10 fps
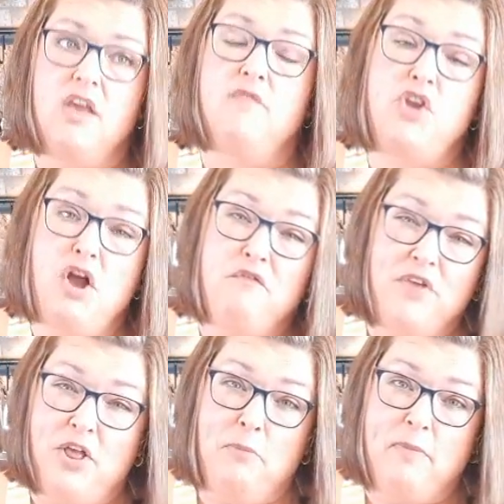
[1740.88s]
if you don't
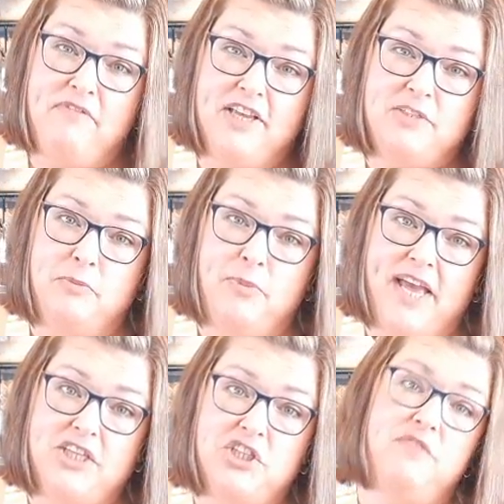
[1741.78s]
follow my Facebook
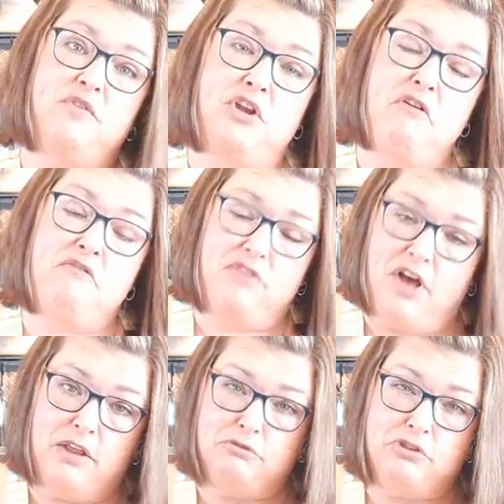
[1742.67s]
page and if you don't follow